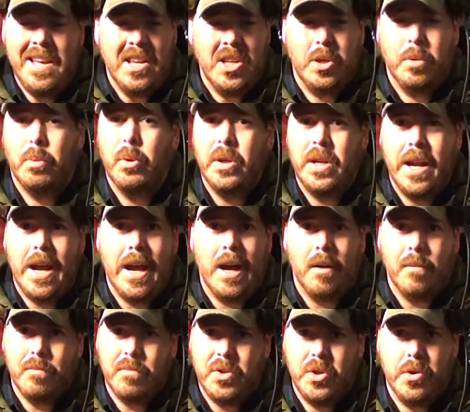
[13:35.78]
you bleed
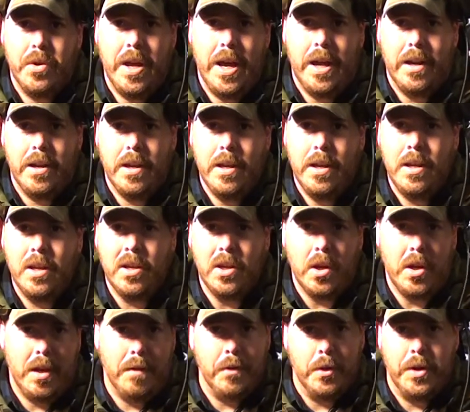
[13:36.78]
out, you're dead.
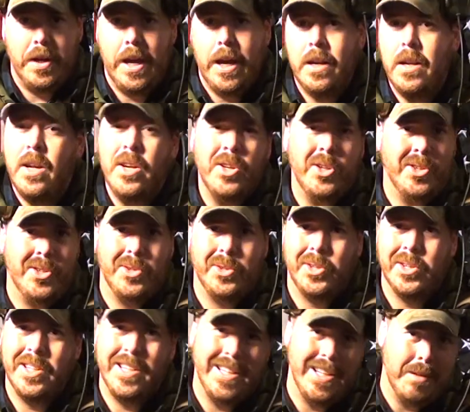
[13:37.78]
If you're dead, you're no
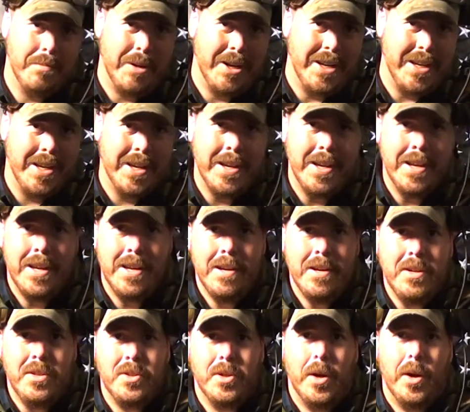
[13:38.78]
good to anybody.
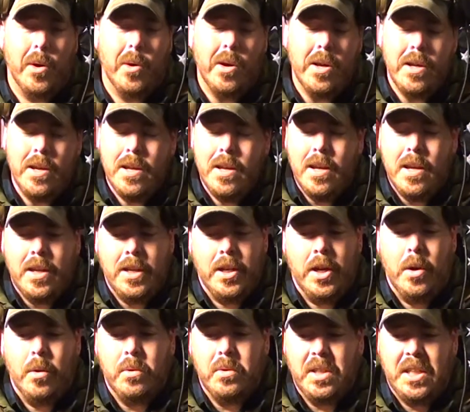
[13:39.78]
So, you
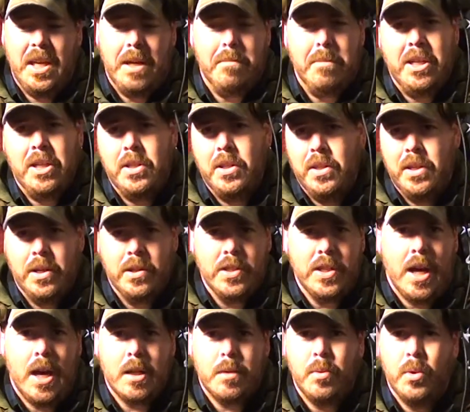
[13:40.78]
know, get me to the nearest
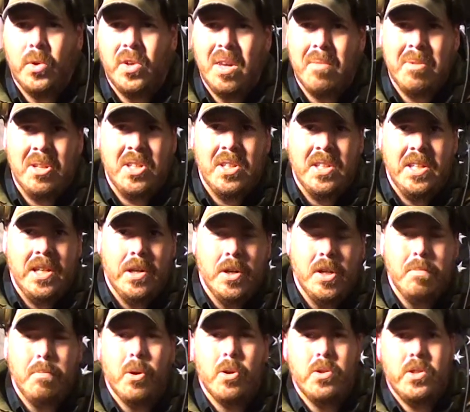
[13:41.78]
hospital, get me to the
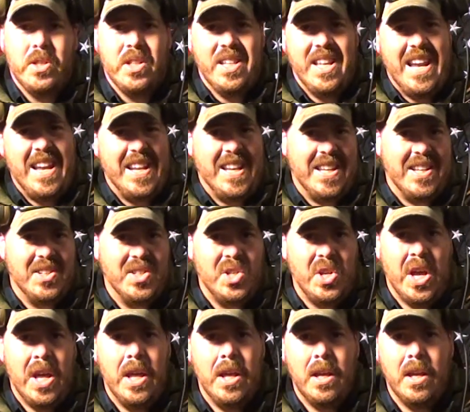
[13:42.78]
nearest person that is
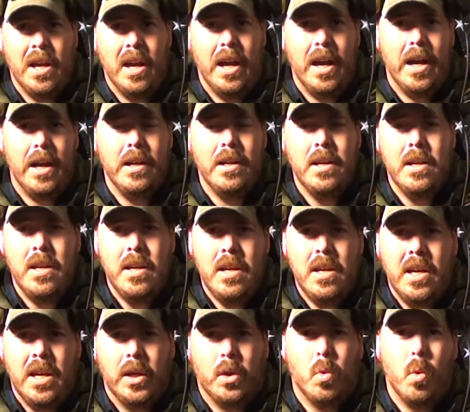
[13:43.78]

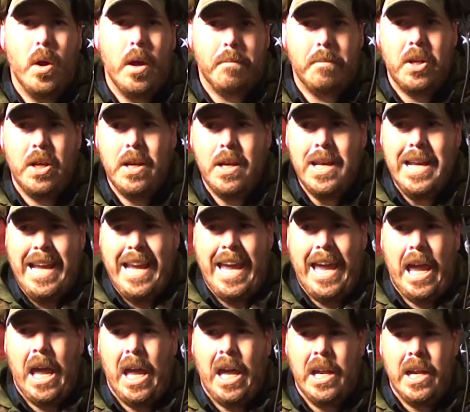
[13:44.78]
equipped
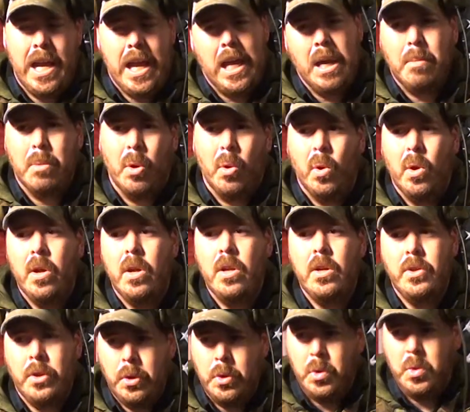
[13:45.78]
and able
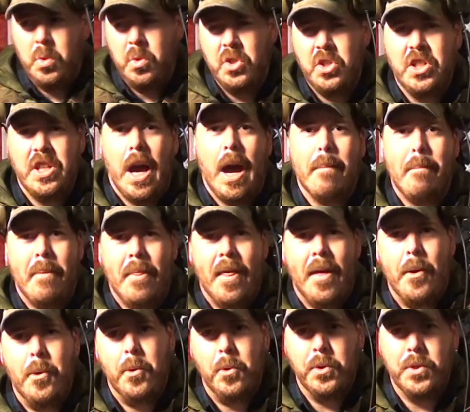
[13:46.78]
to stop
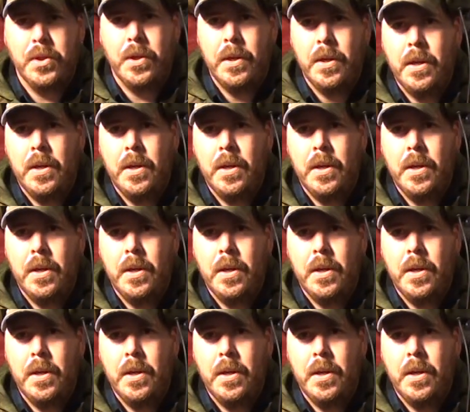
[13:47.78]
those